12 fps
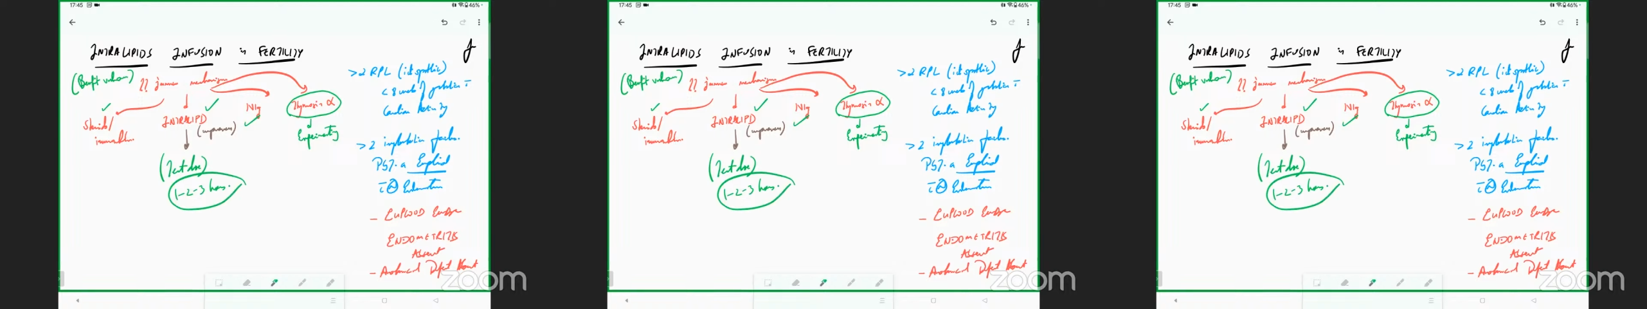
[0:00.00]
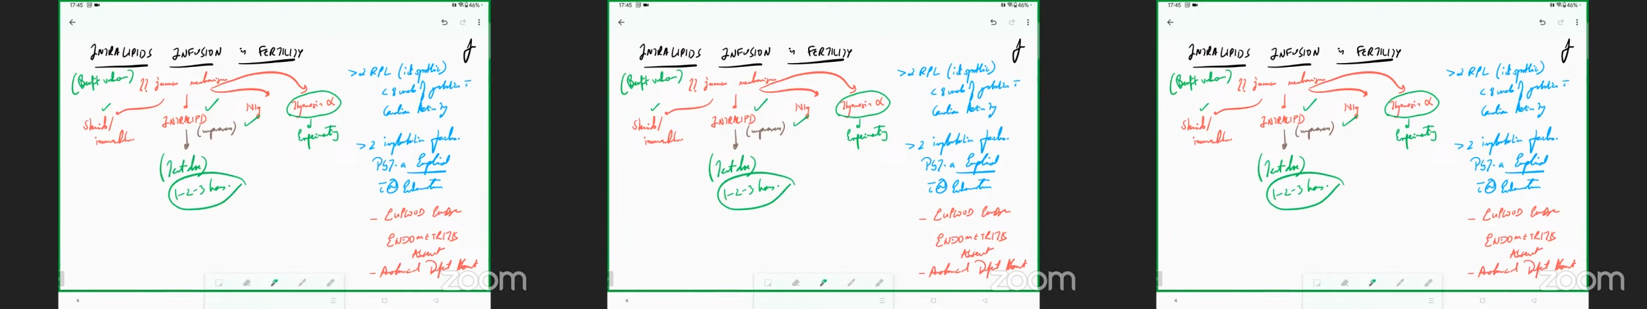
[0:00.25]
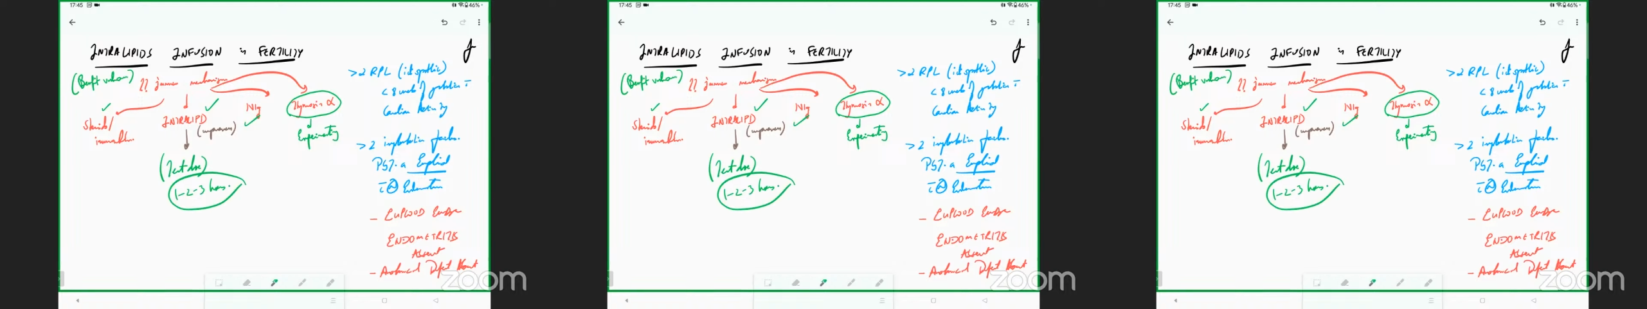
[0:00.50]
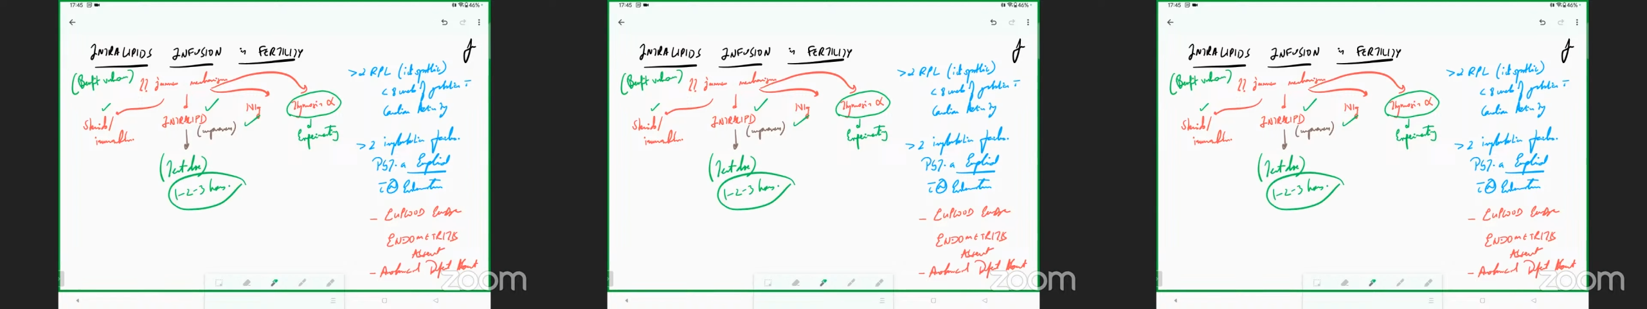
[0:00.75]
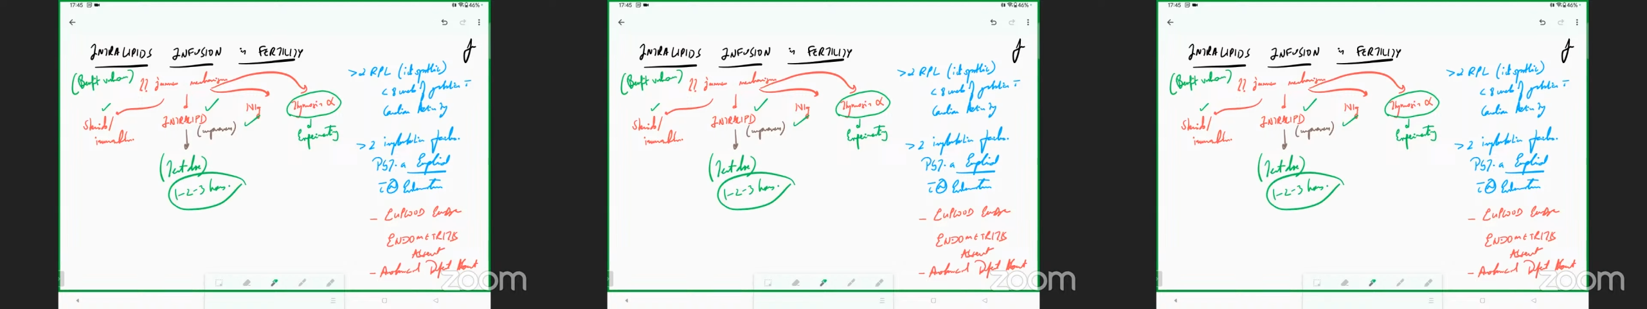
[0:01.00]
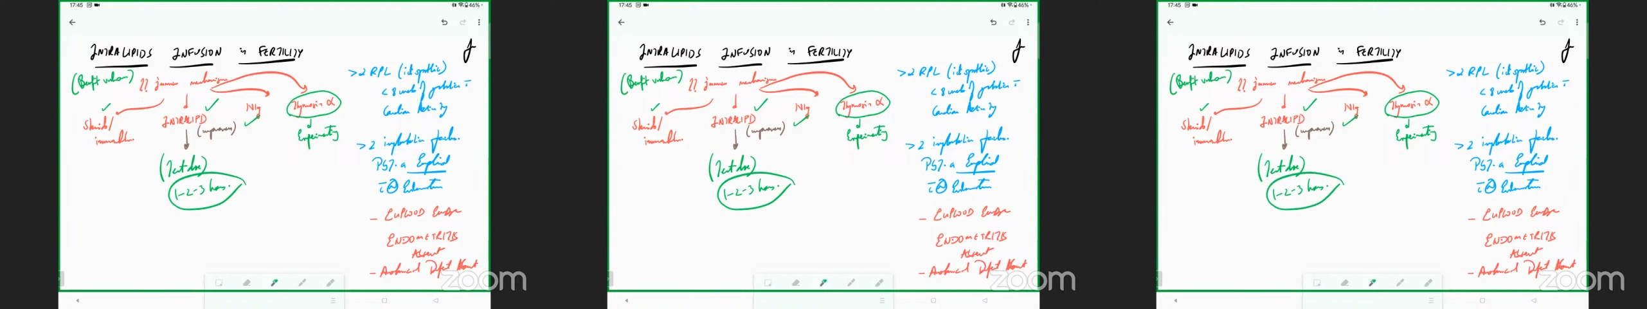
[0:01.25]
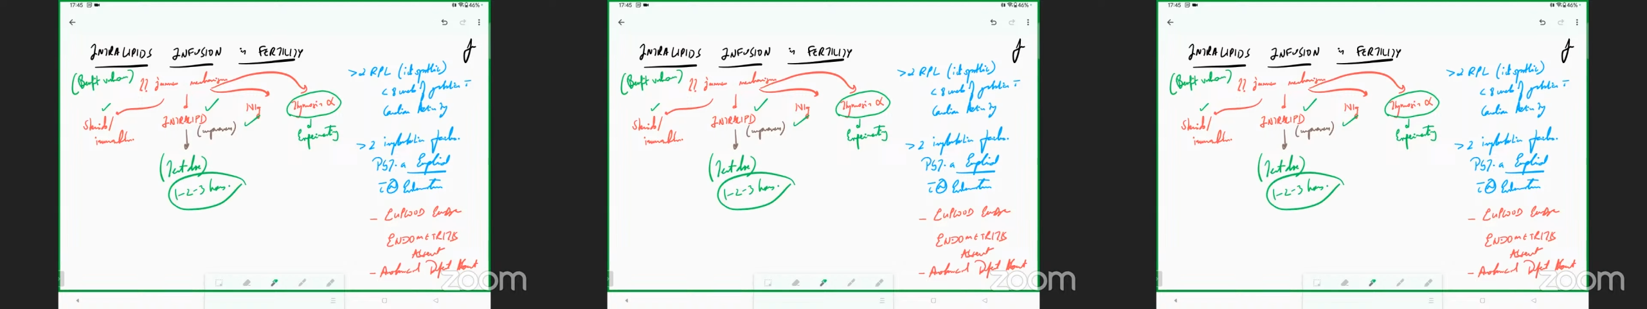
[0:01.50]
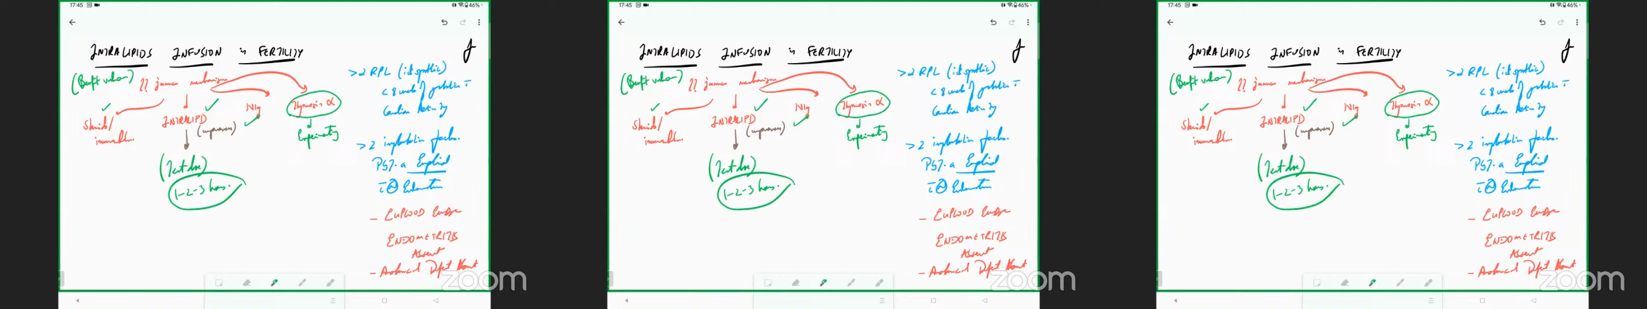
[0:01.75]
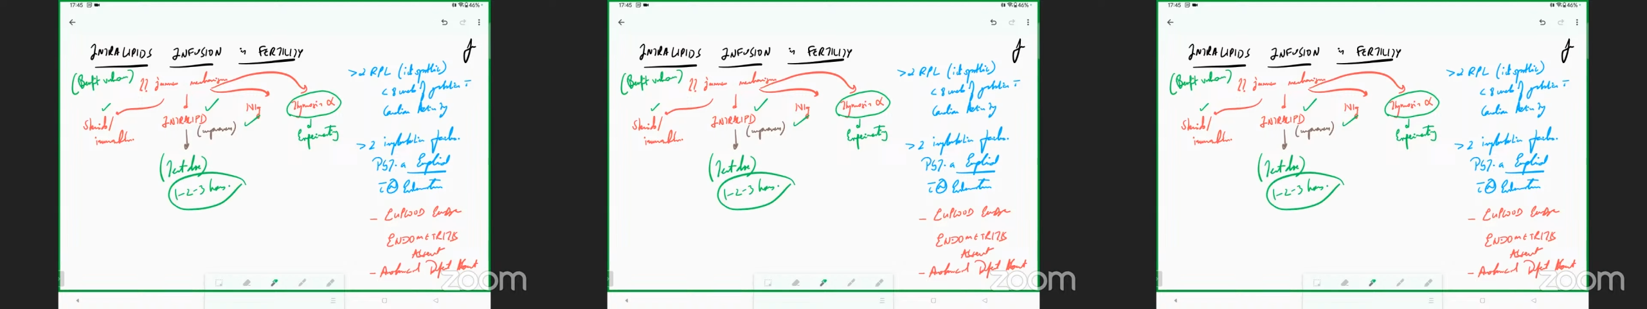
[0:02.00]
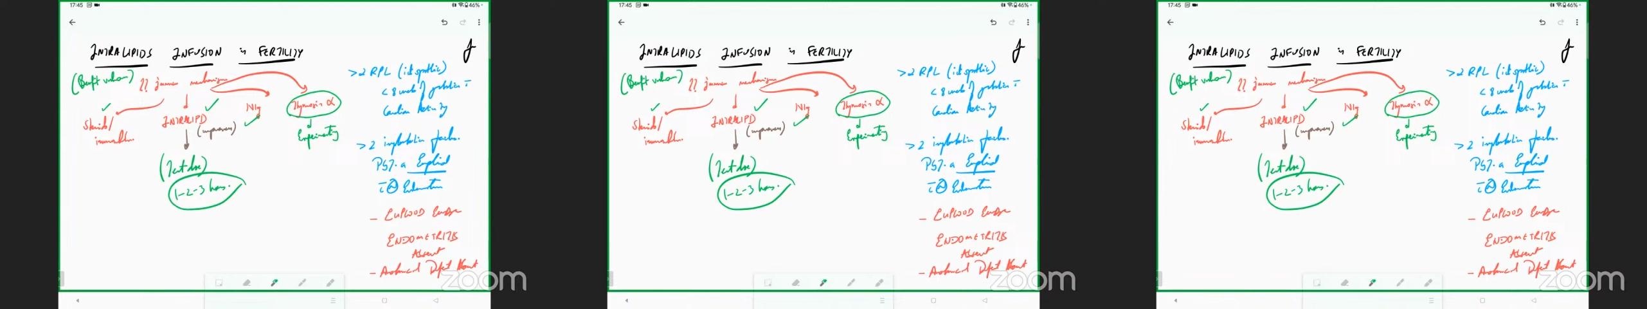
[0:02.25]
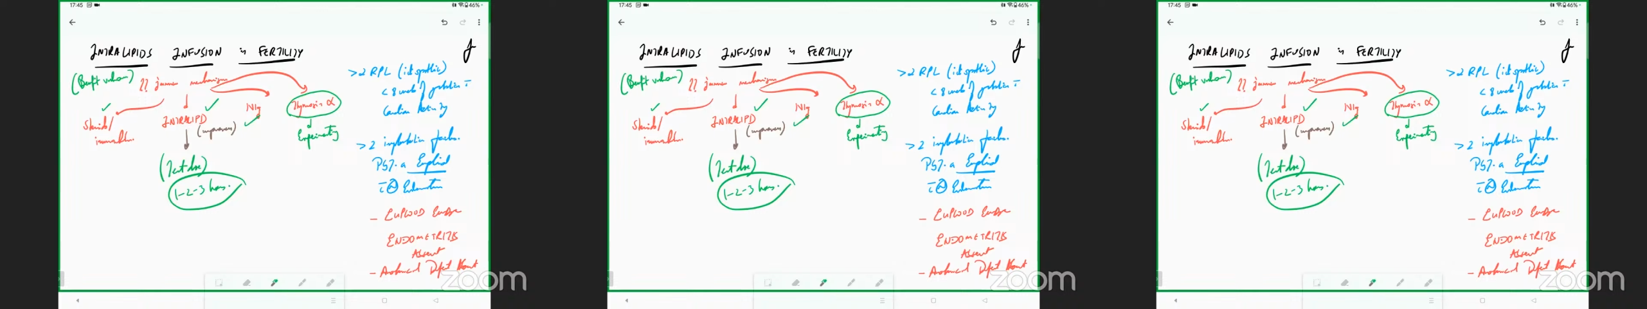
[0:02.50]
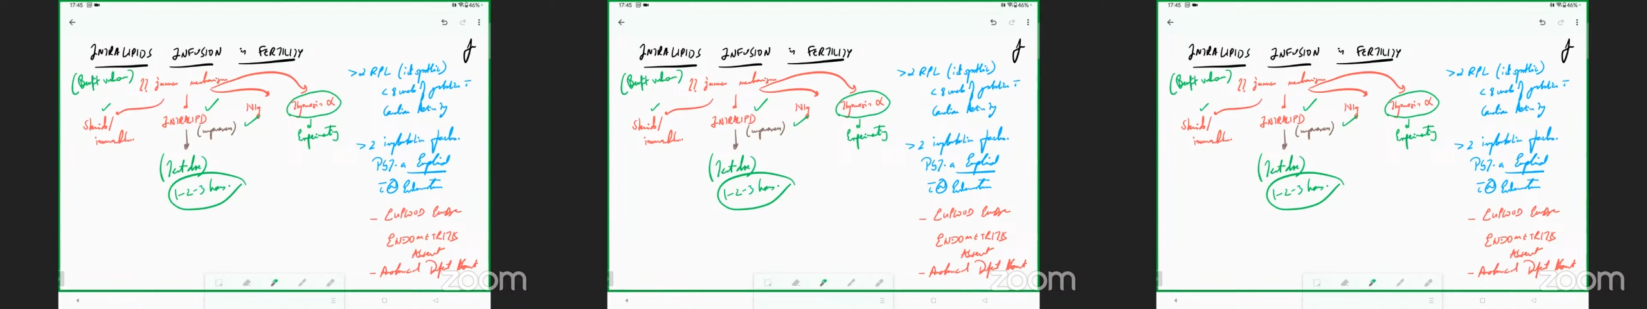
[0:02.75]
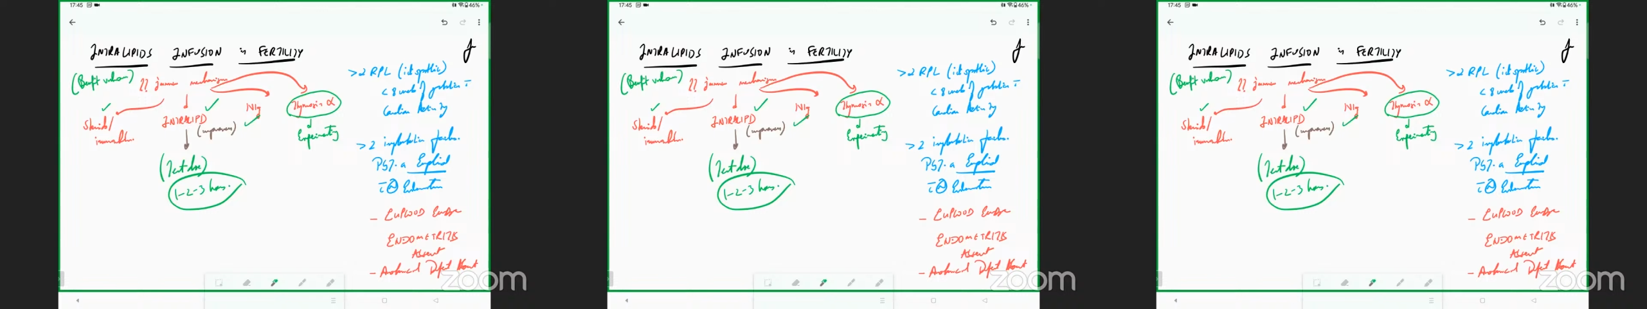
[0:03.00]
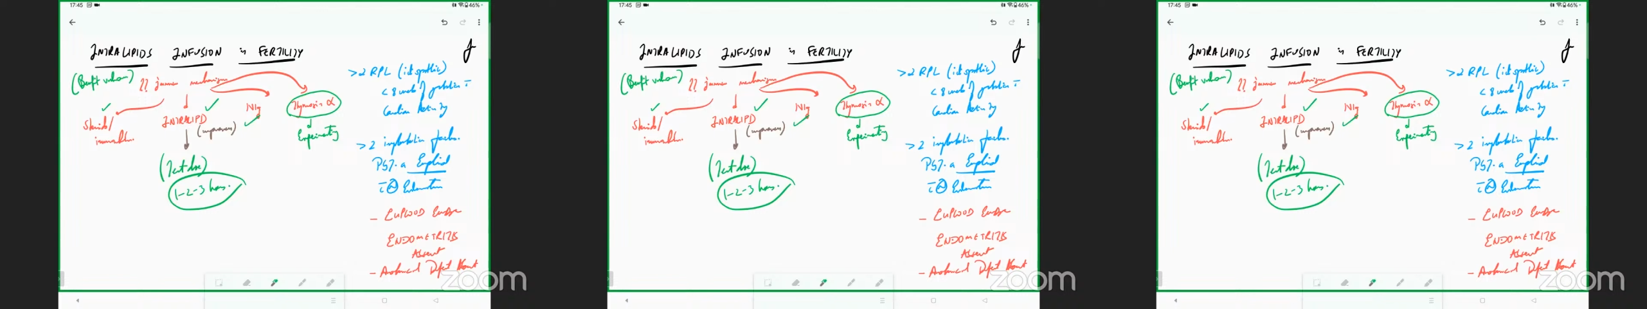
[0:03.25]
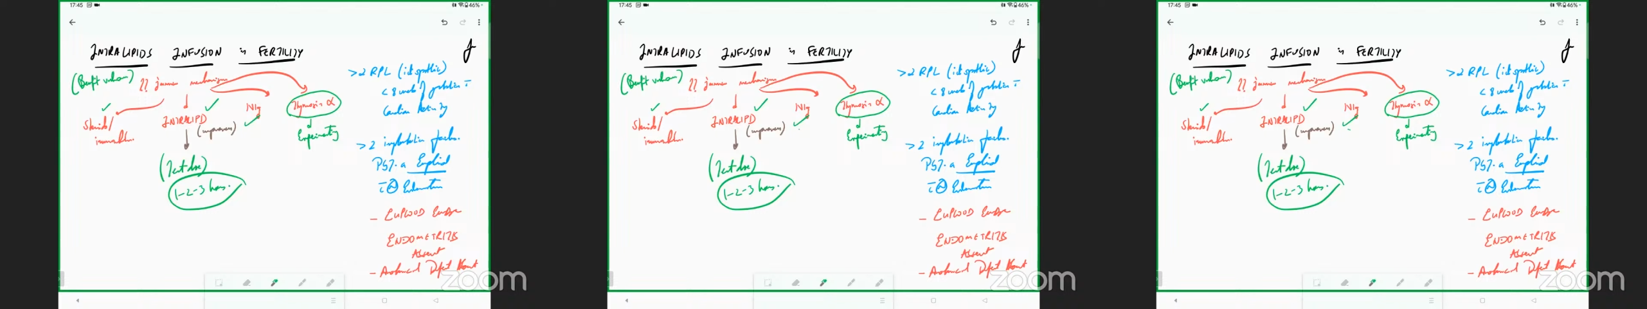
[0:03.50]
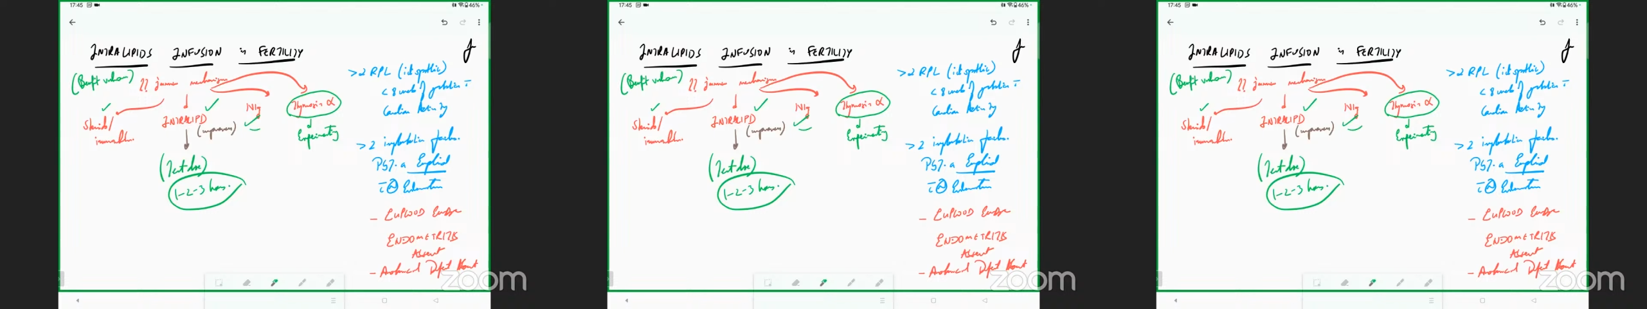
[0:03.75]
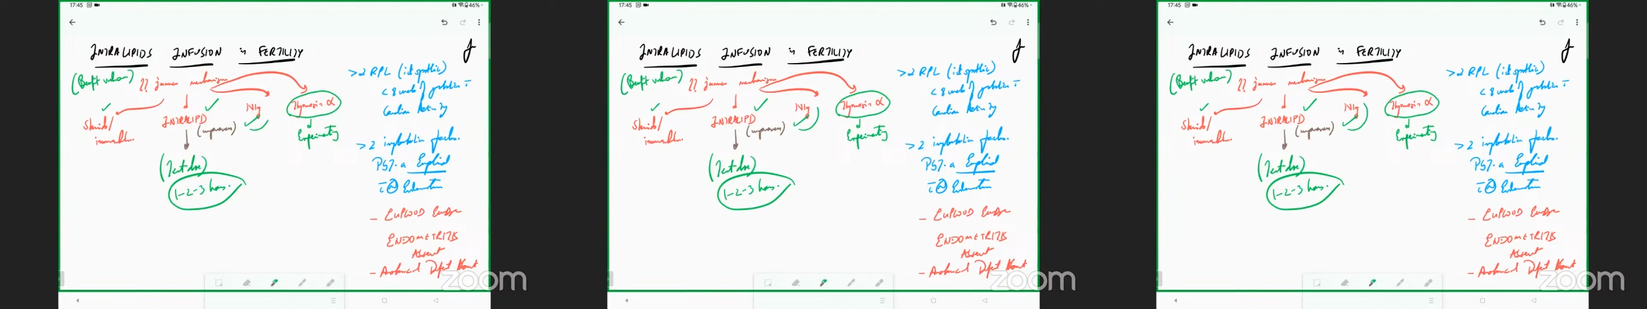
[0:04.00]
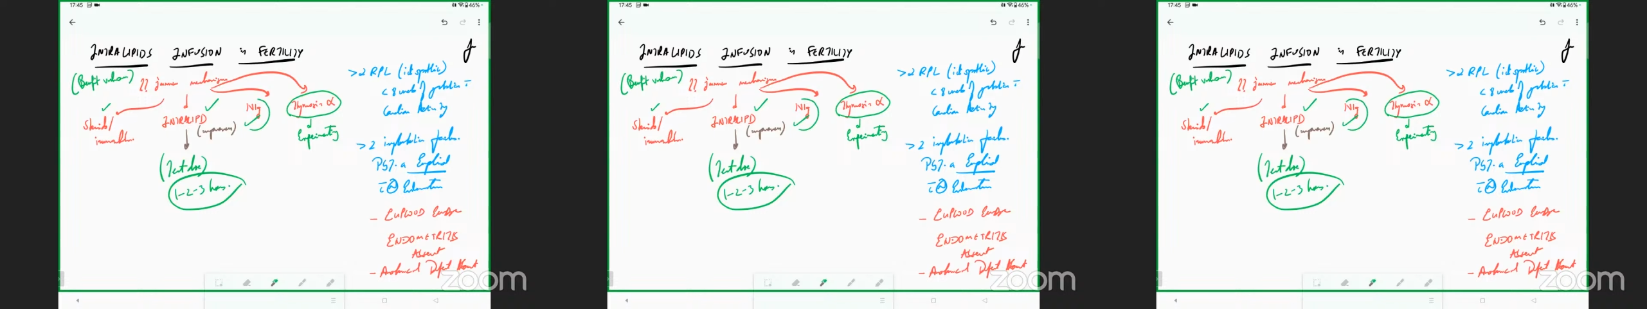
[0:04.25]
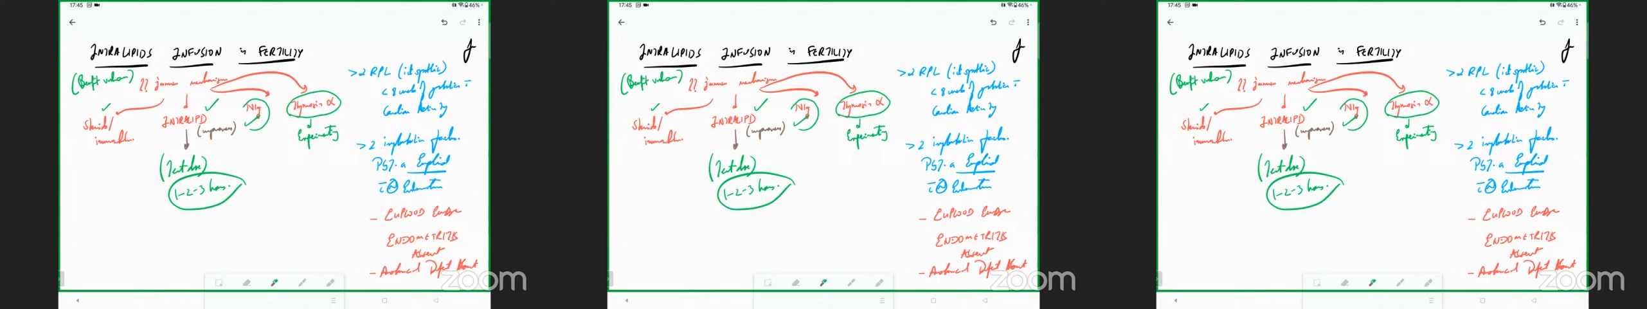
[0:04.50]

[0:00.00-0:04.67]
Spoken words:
[unreadable: no face in view]